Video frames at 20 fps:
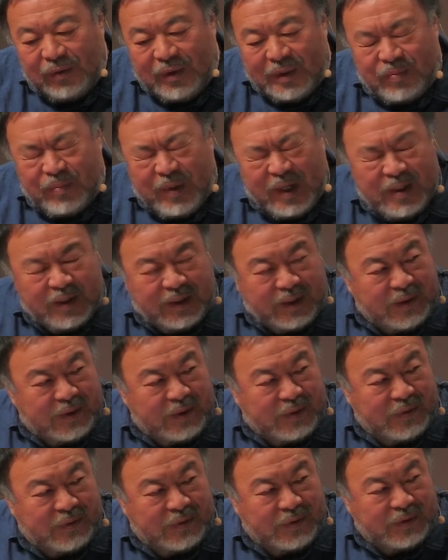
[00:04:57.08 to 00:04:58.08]

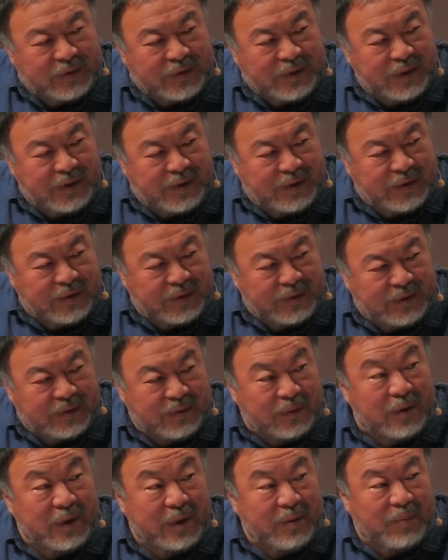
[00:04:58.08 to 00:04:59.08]
respond to those
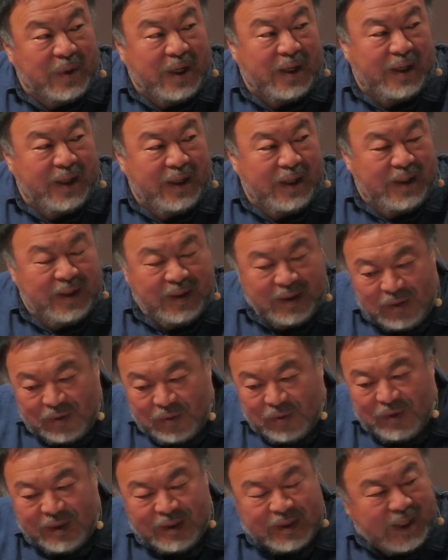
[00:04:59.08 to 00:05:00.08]
issues. Only by
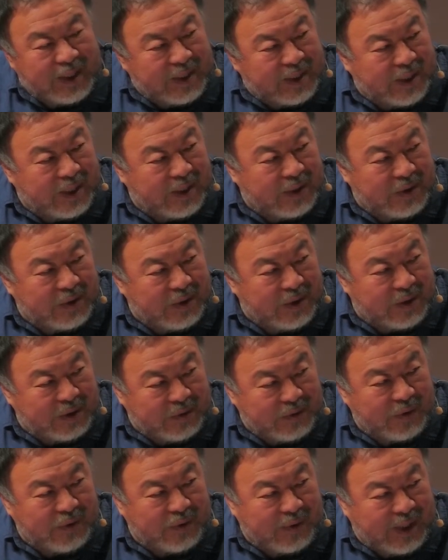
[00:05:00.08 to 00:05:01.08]
doing that, I
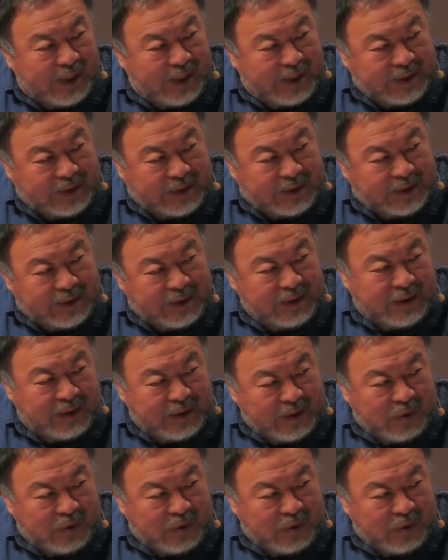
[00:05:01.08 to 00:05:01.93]
realize